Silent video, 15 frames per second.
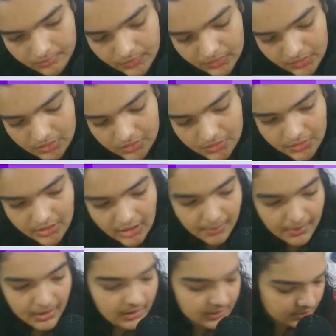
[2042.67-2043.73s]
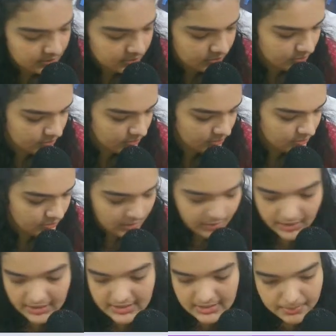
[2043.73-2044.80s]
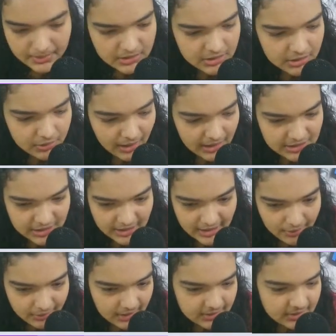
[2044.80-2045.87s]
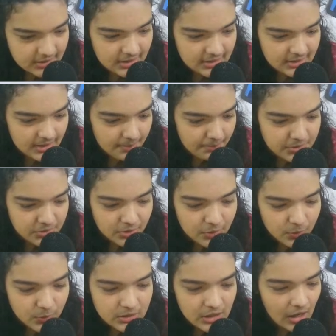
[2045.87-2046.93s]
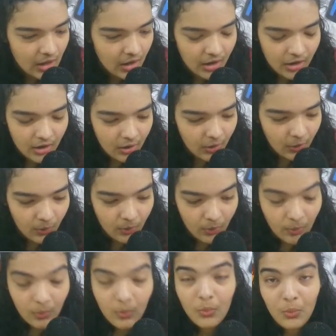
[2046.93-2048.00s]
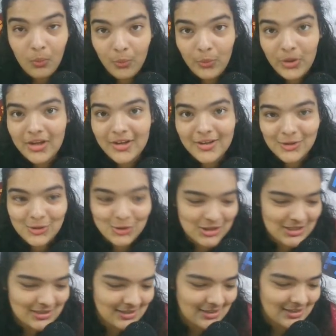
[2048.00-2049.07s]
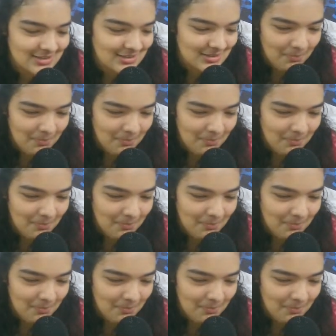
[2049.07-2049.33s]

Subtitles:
Just renaming it really simply. Did you guys check out yesterday's episode? It was weird to say the least.